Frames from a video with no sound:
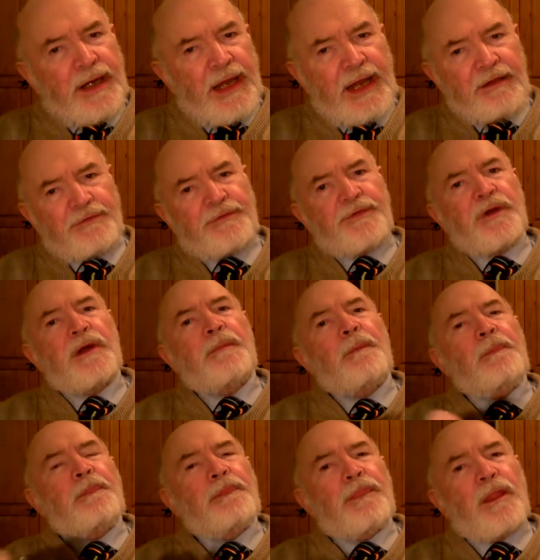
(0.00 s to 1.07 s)
if
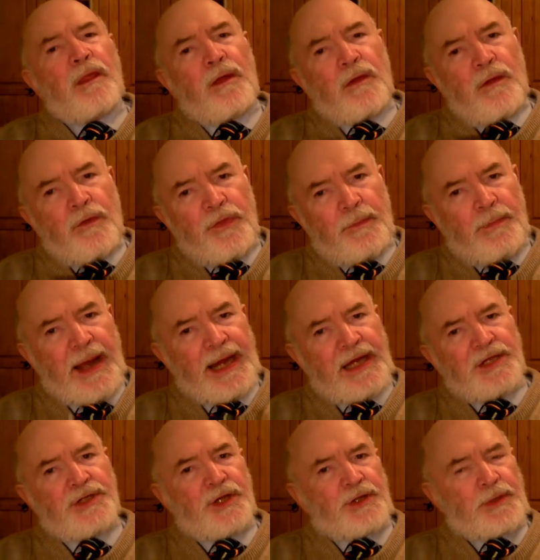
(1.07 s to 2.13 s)
the bag
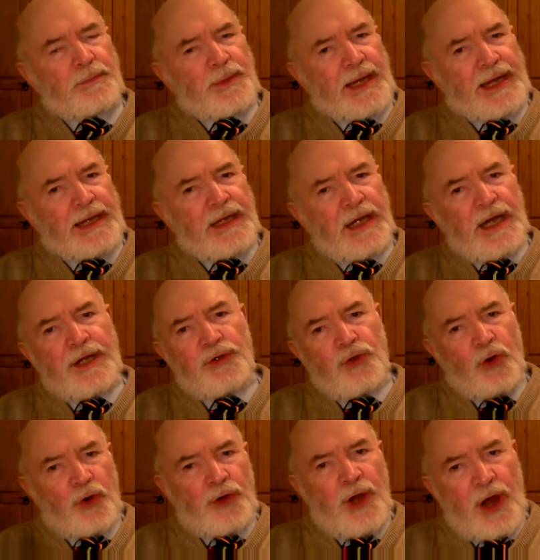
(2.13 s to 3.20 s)
is on the plane and
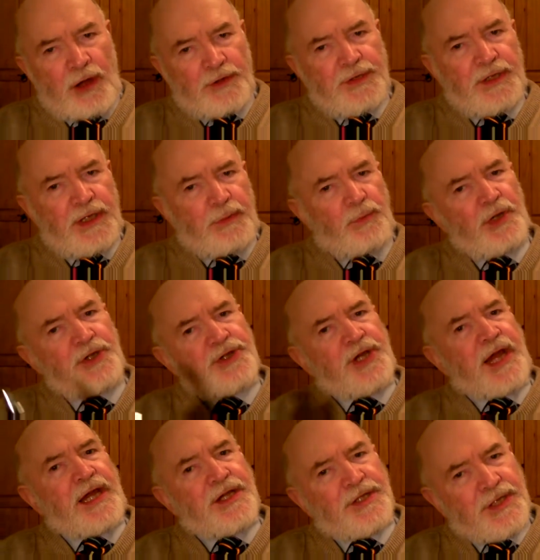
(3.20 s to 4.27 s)
you're not, in which
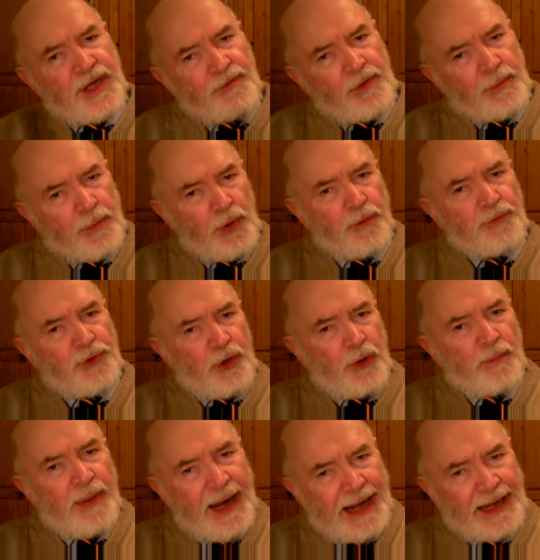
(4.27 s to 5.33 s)
case they remove
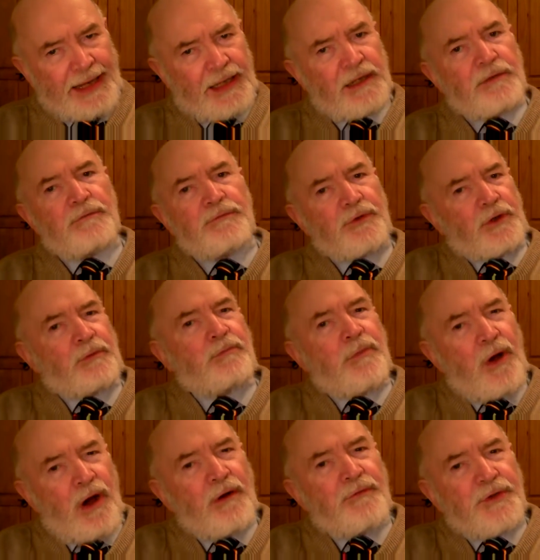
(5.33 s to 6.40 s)
your bag for
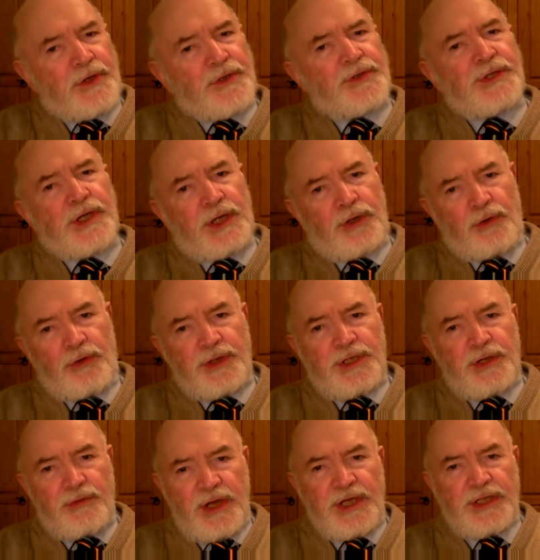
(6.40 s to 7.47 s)
obvious
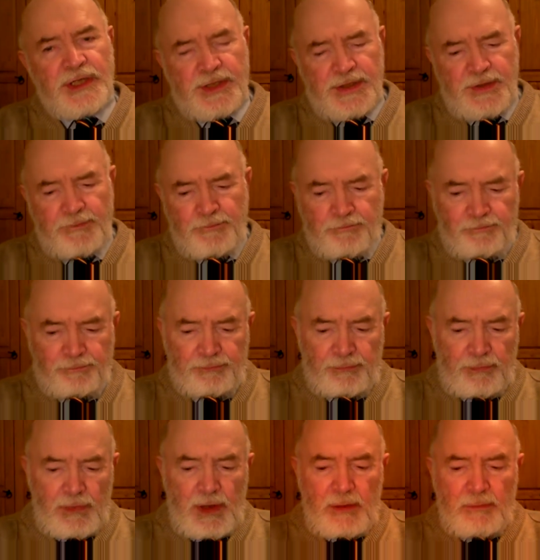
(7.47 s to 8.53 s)
security reasons.
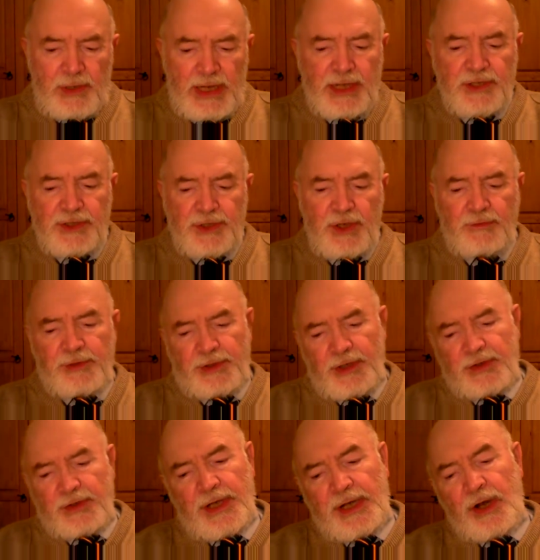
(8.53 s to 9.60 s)
But I discovered
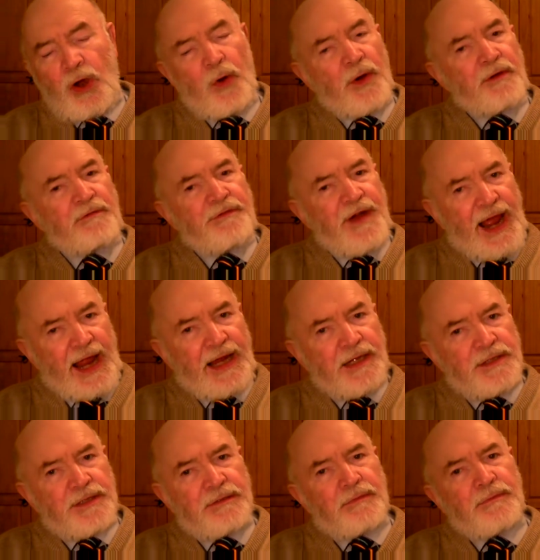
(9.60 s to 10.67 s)
they know in
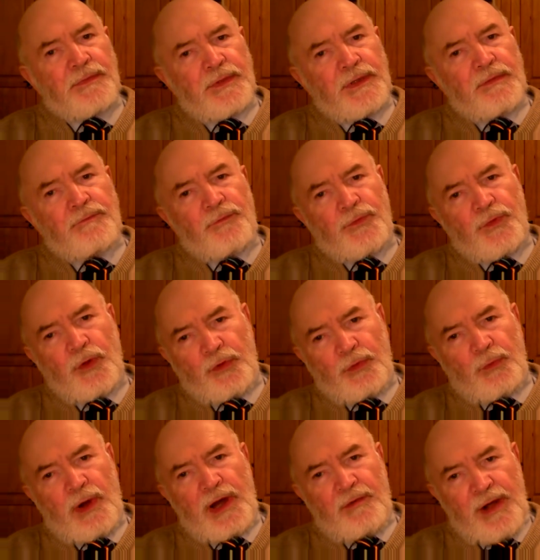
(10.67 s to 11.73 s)
fact the
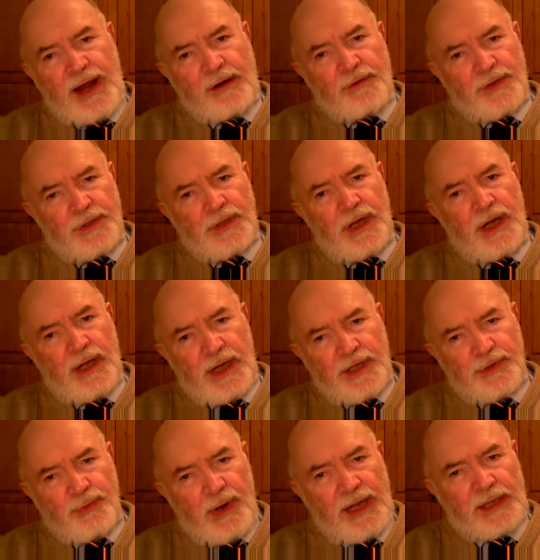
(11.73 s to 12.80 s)
other way around
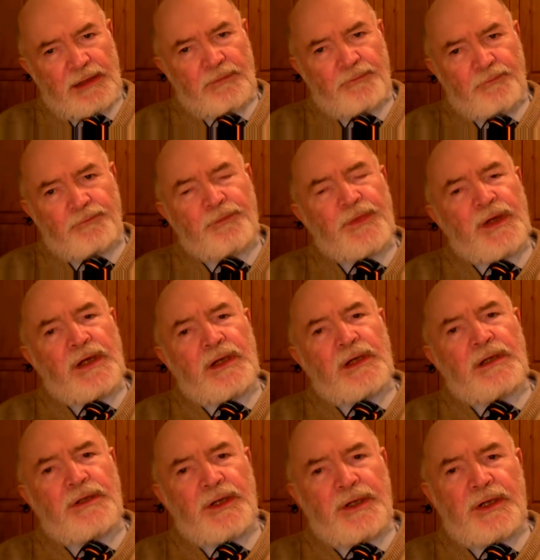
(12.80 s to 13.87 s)
as well,
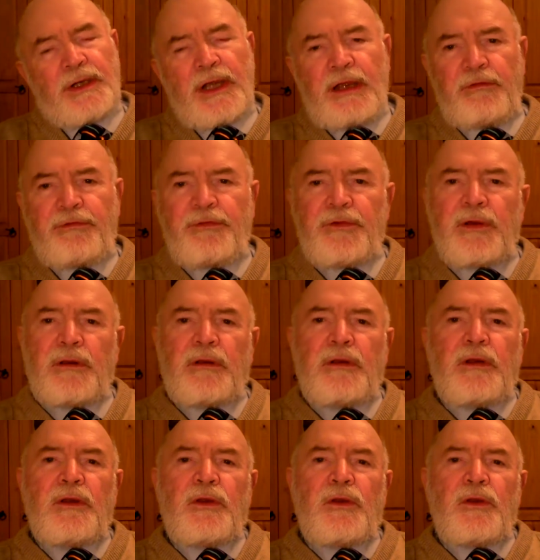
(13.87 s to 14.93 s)
that if
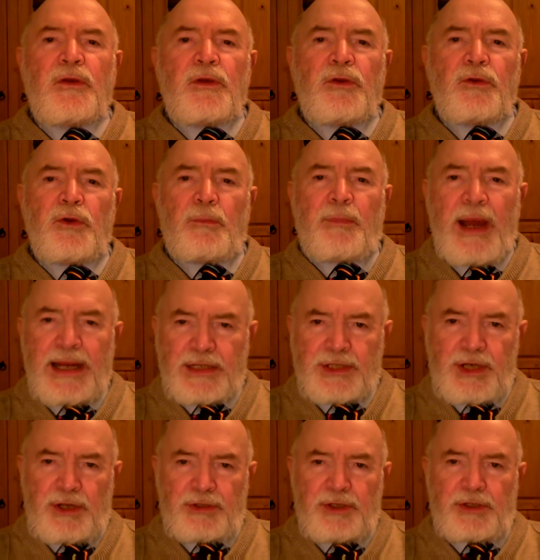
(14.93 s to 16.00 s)
your
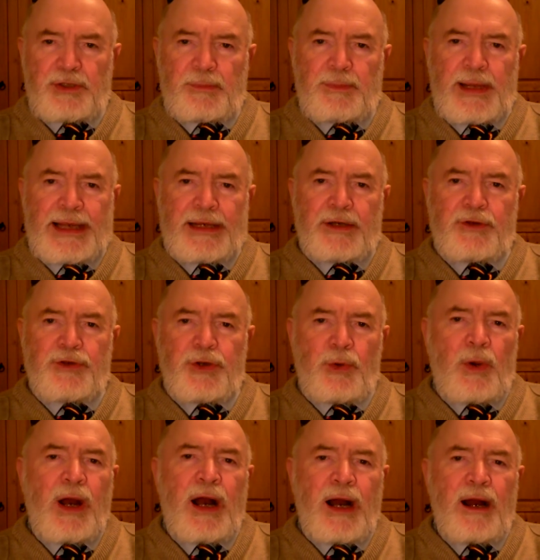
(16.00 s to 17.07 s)
bag's not on the plane and
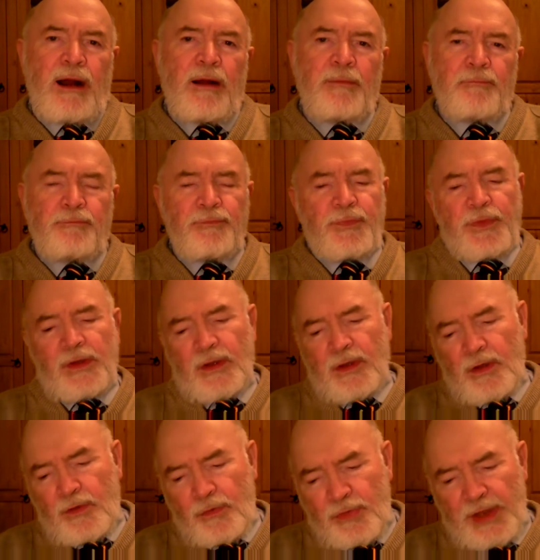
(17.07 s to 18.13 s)
you are,
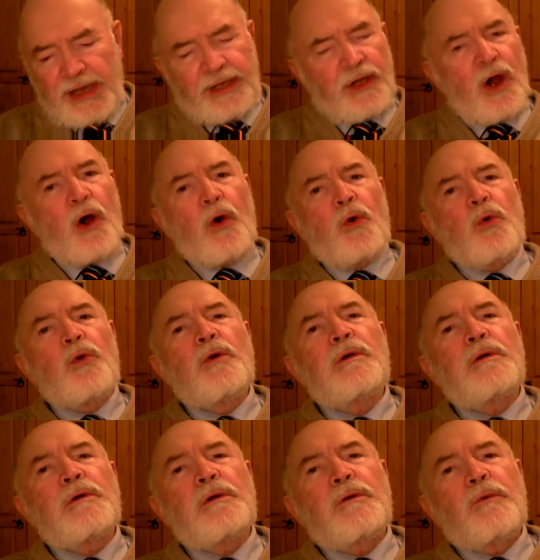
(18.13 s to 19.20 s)
they know
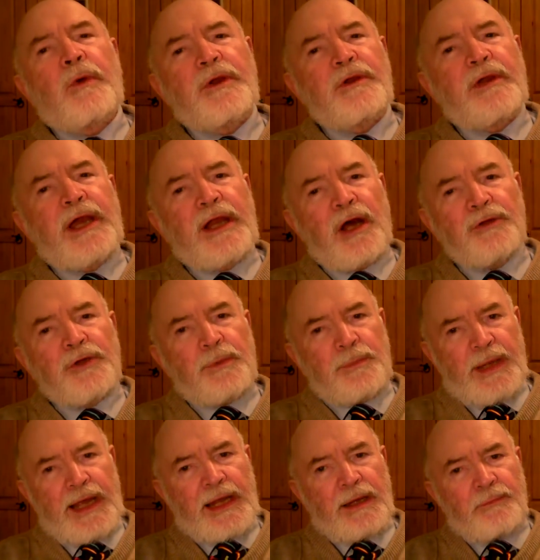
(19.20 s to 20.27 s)
when you get on the
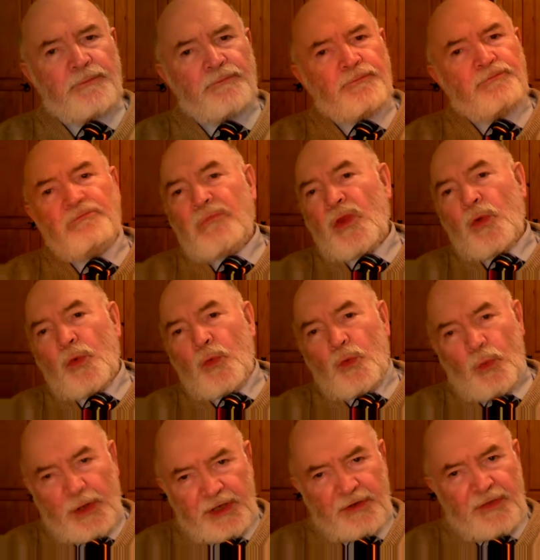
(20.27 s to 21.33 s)
plane.
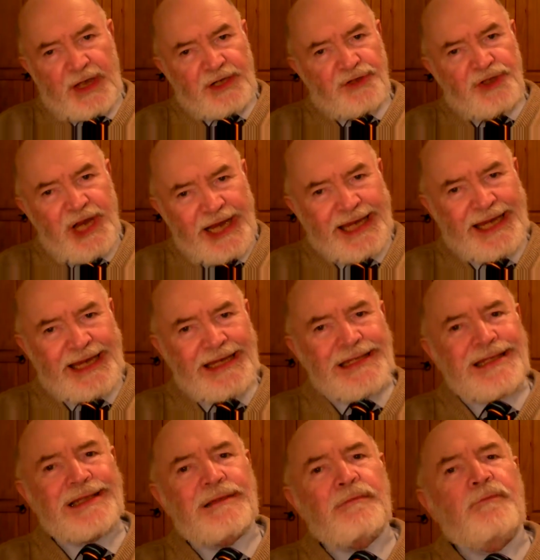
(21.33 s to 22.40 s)
Whether they check
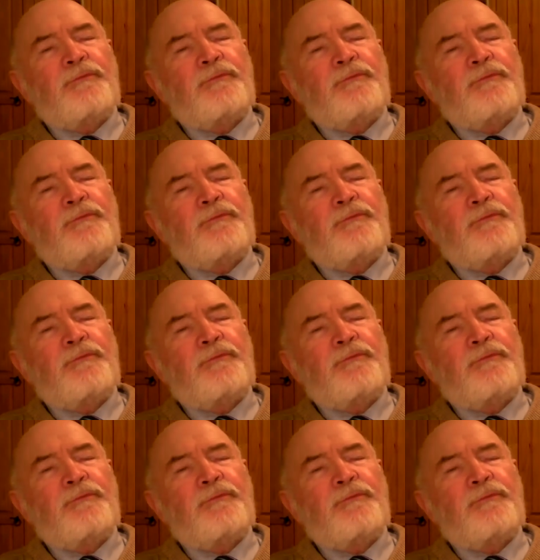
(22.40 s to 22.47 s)
it,